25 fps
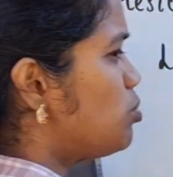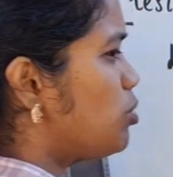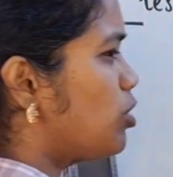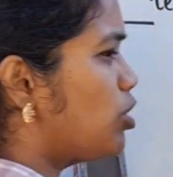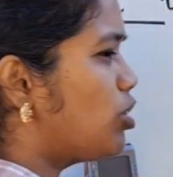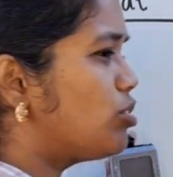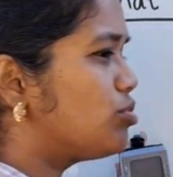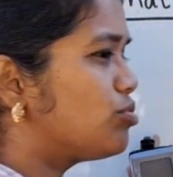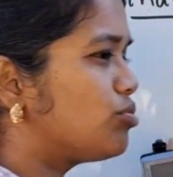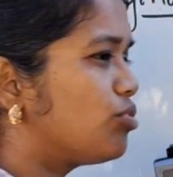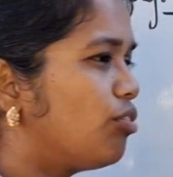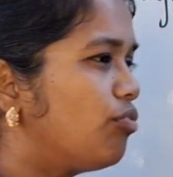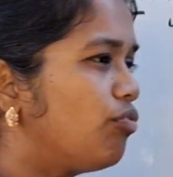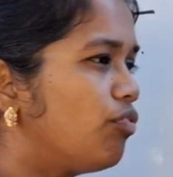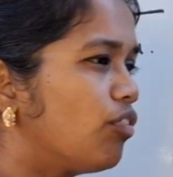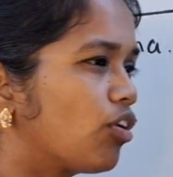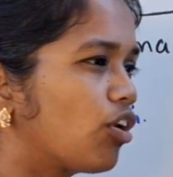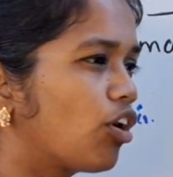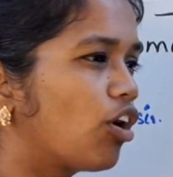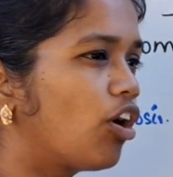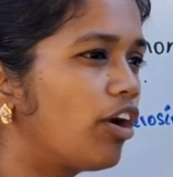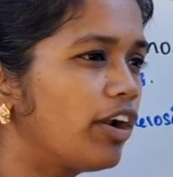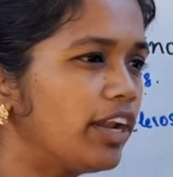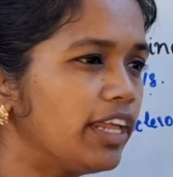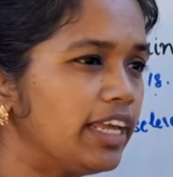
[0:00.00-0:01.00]
because of
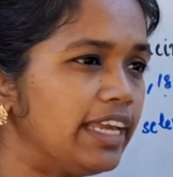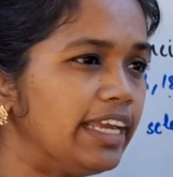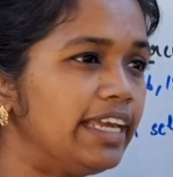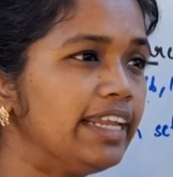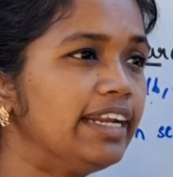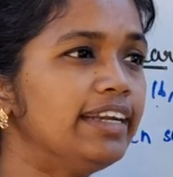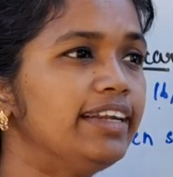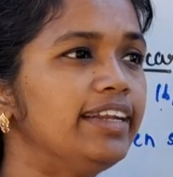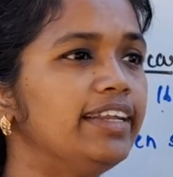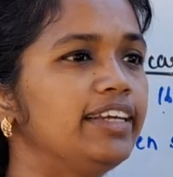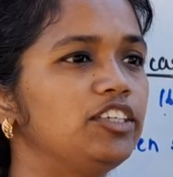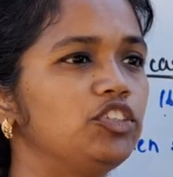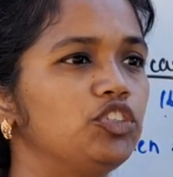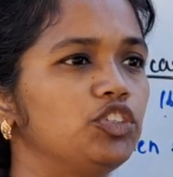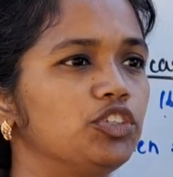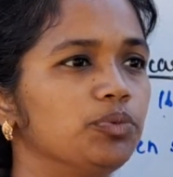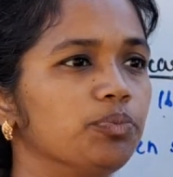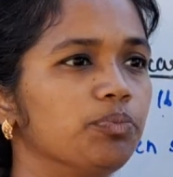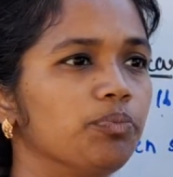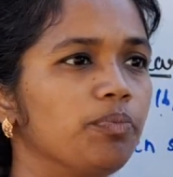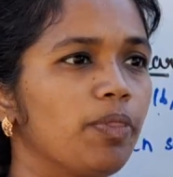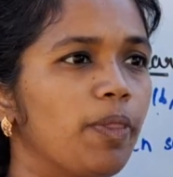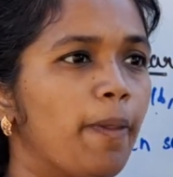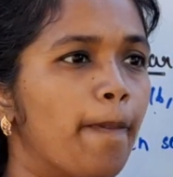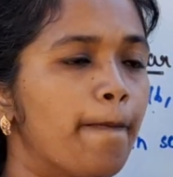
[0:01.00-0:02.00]
chronic
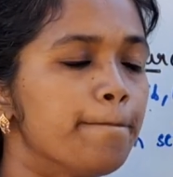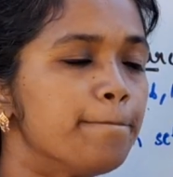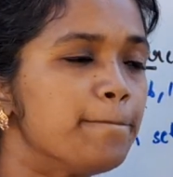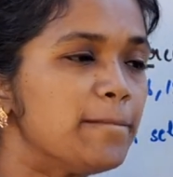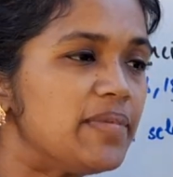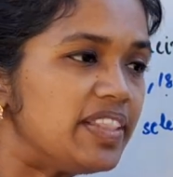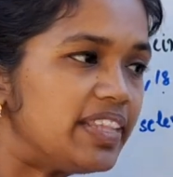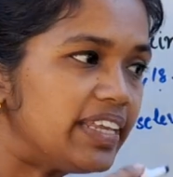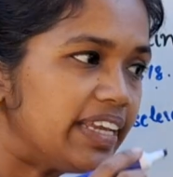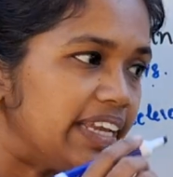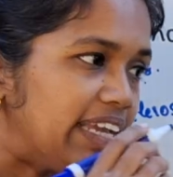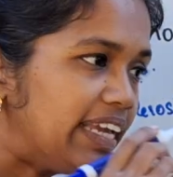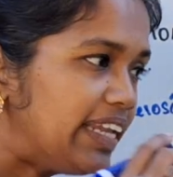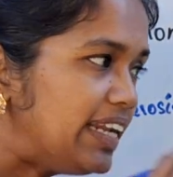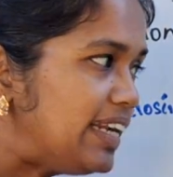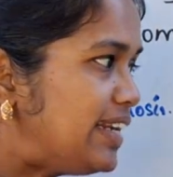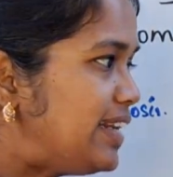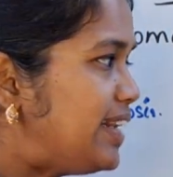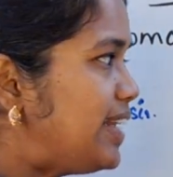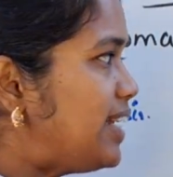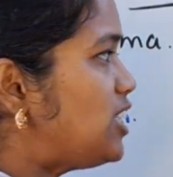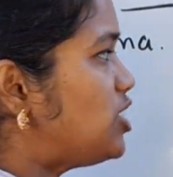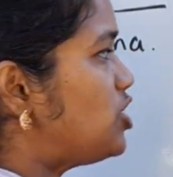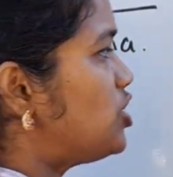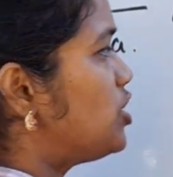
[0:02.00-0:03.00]
irritation. When the
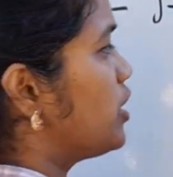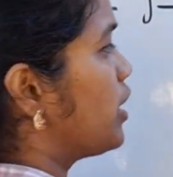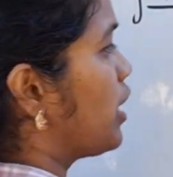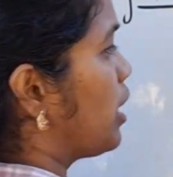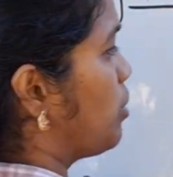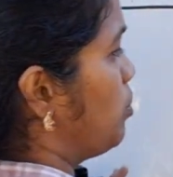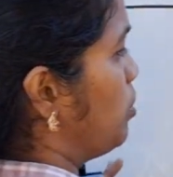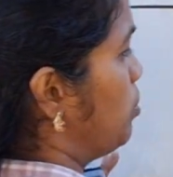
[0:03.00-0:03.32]
irritation can